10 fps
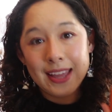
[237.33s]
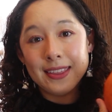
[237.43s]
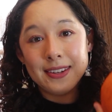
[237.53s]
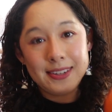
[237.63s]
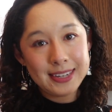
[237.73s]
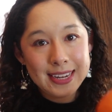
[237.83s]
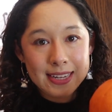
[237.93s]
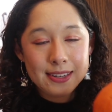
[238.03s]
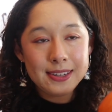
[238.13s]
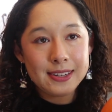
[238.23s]
the
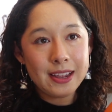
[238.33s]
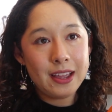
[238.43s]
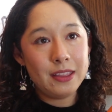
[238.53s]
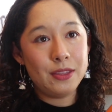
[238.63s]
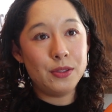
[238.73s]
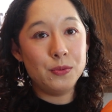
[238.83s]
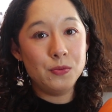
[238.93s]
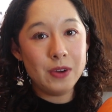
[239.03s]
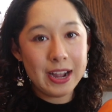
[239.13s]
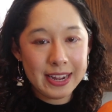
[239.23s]
seeds, the
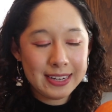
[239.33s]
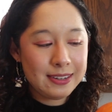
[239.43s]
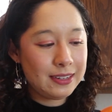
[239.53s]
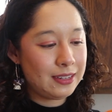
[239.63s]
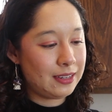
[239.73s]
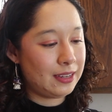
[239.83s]
rind,